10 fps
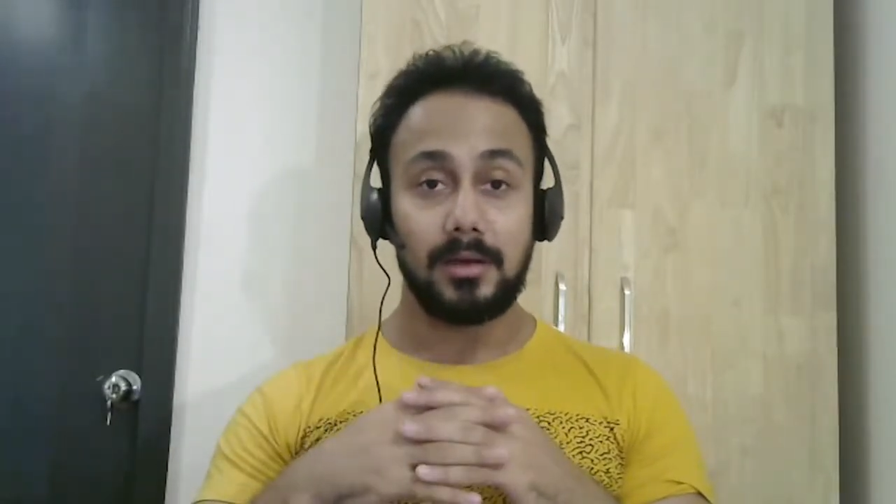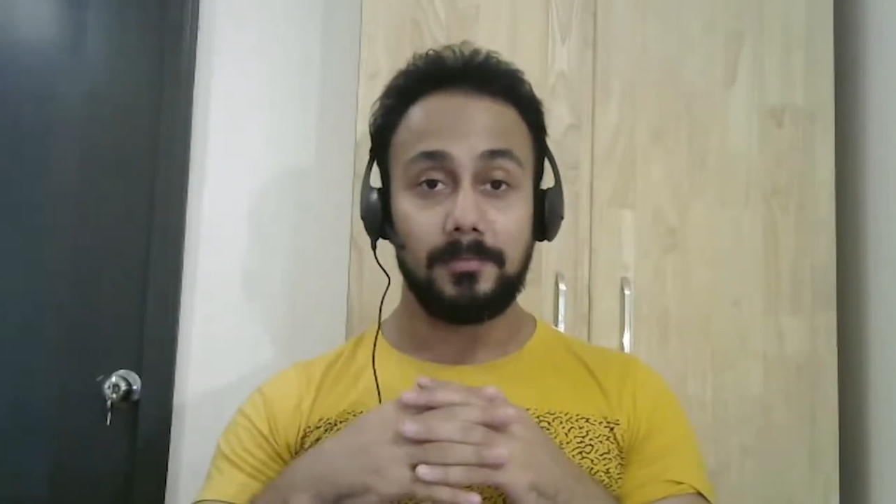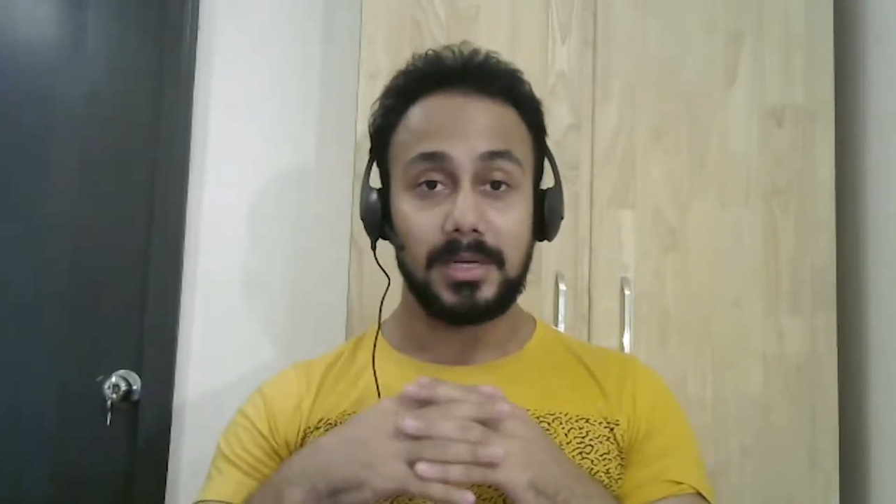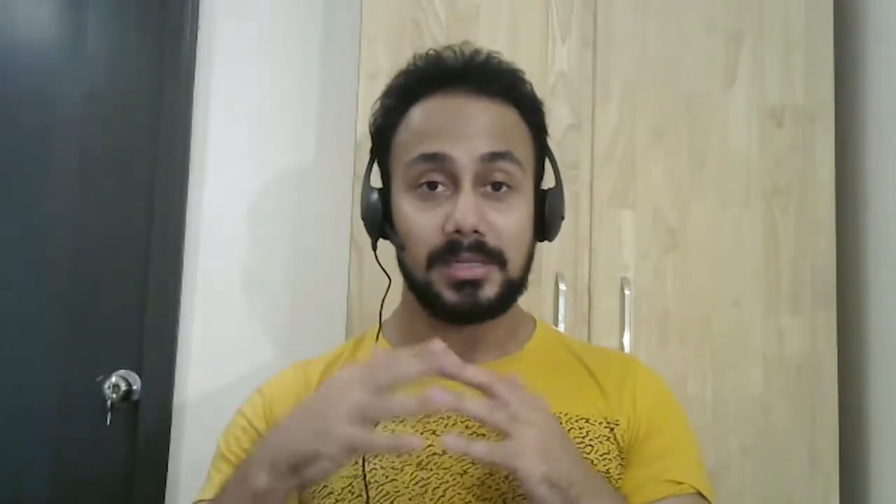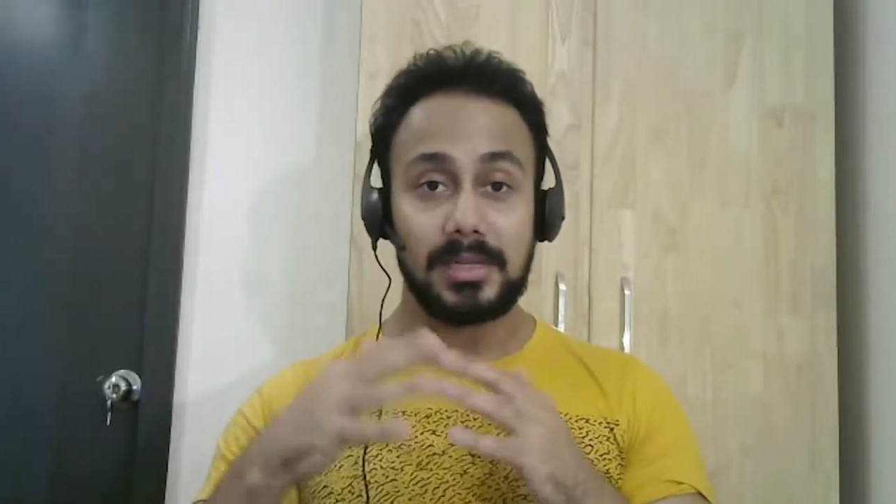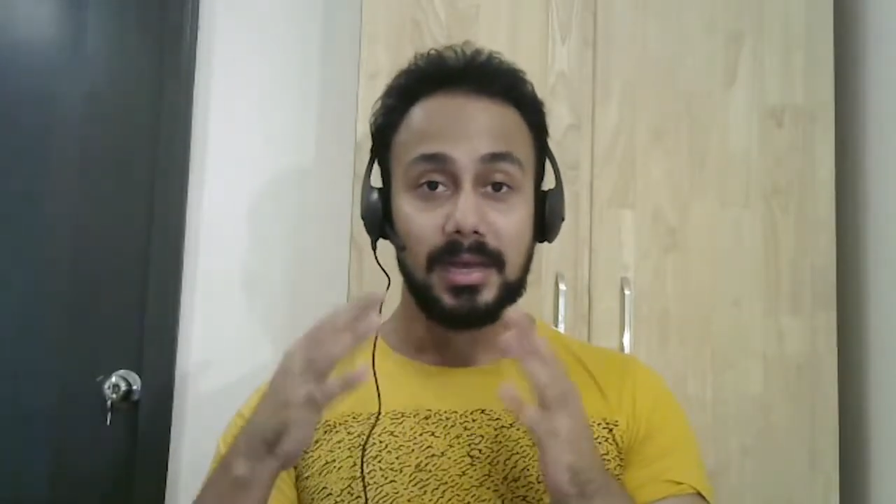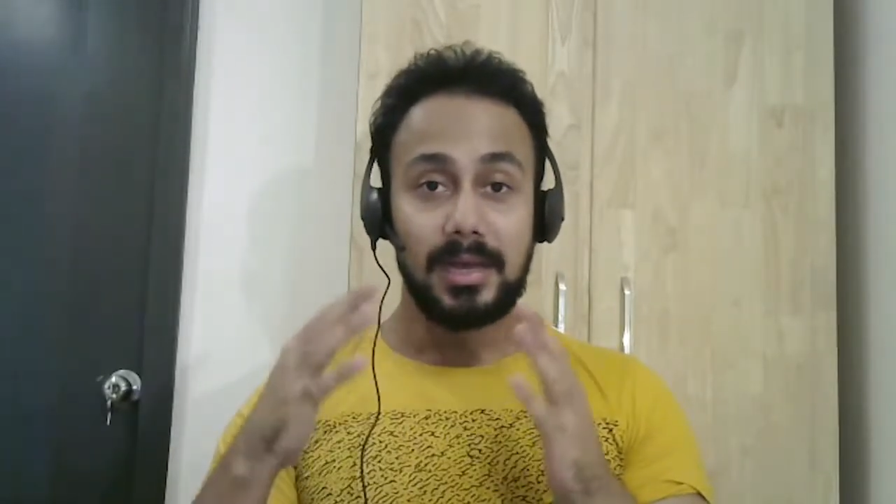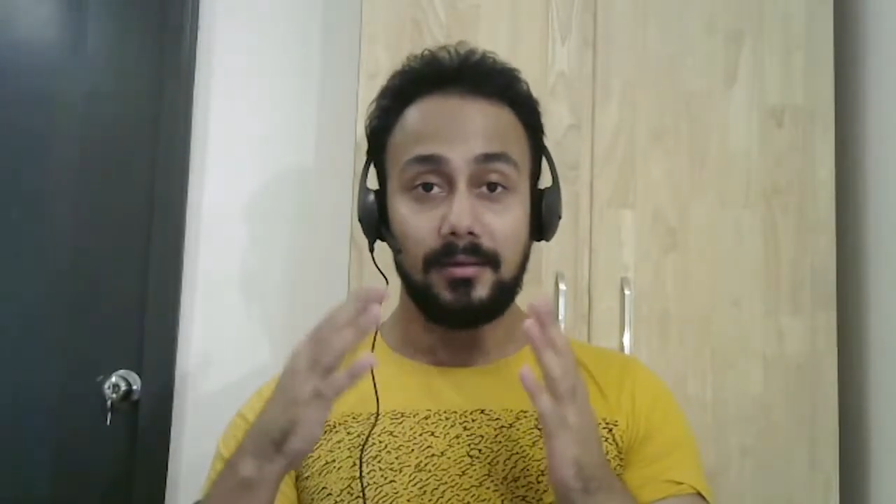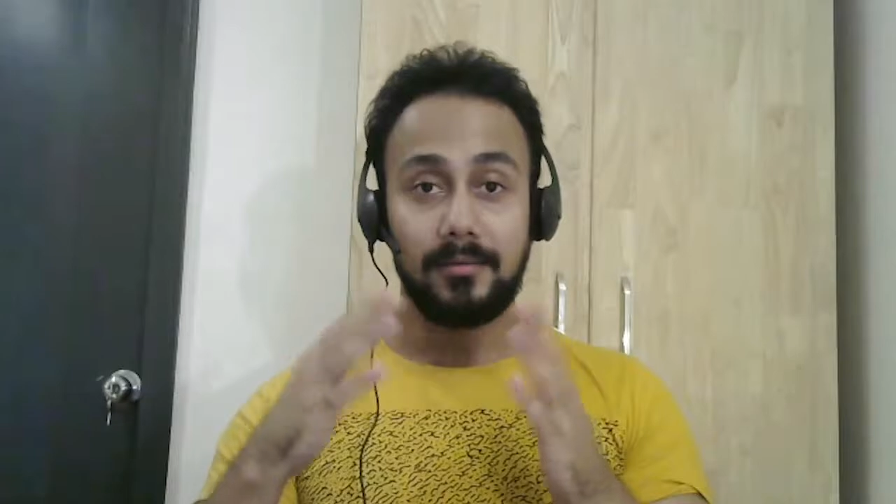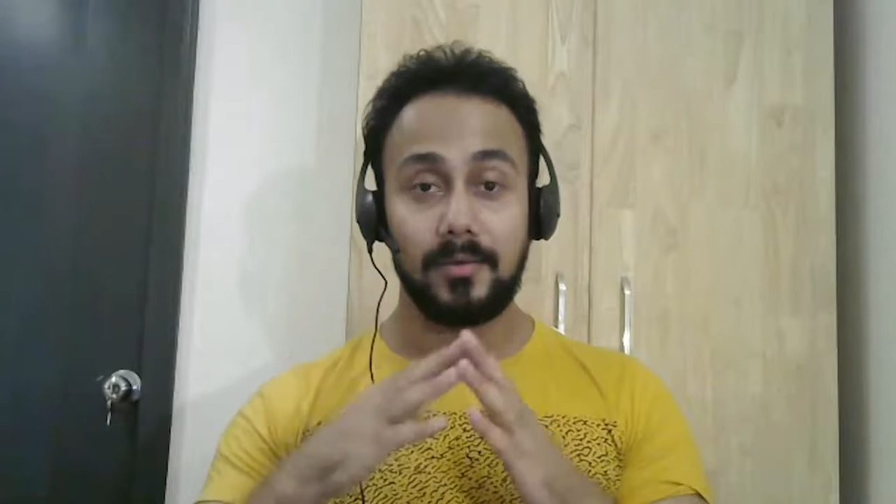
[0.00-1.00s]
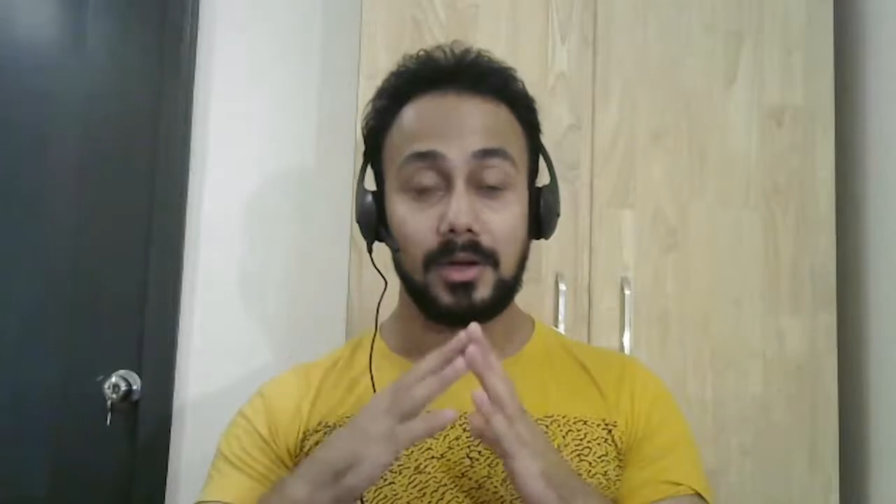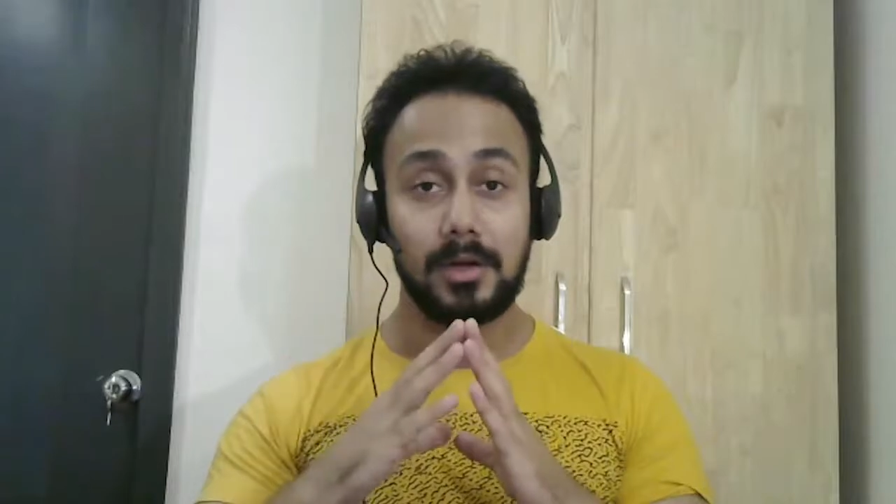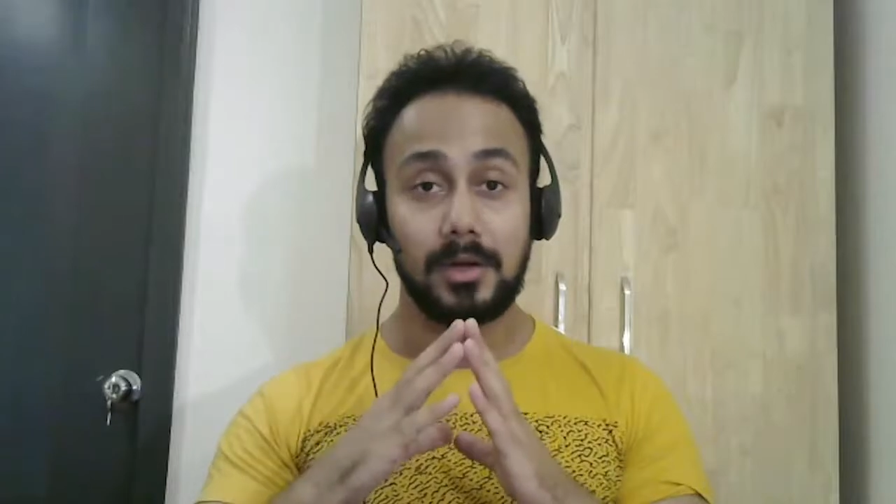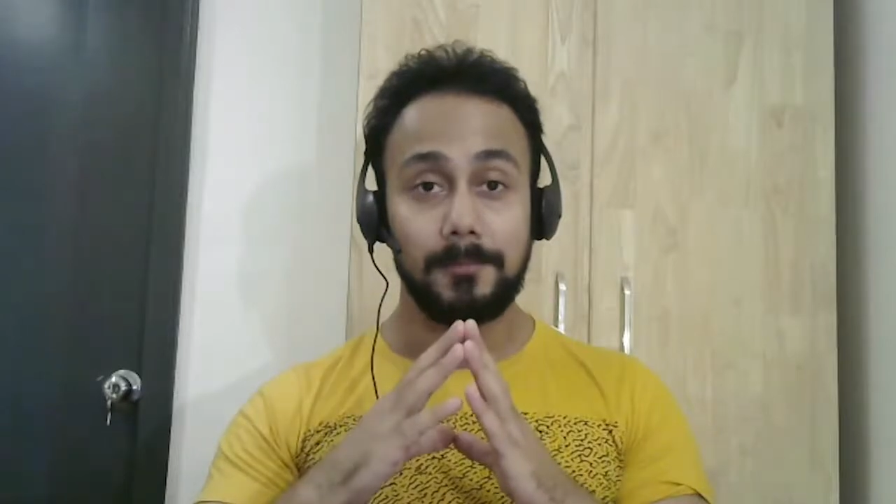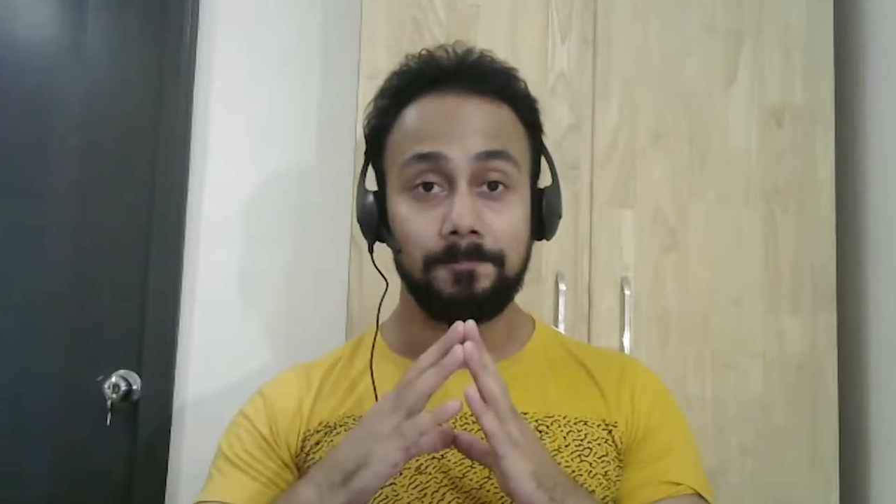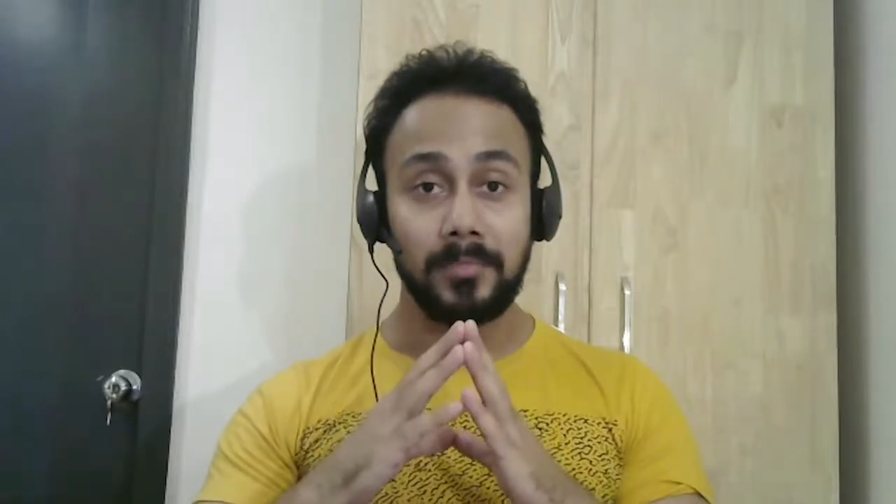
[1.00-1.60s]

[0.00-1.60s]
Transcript: must have a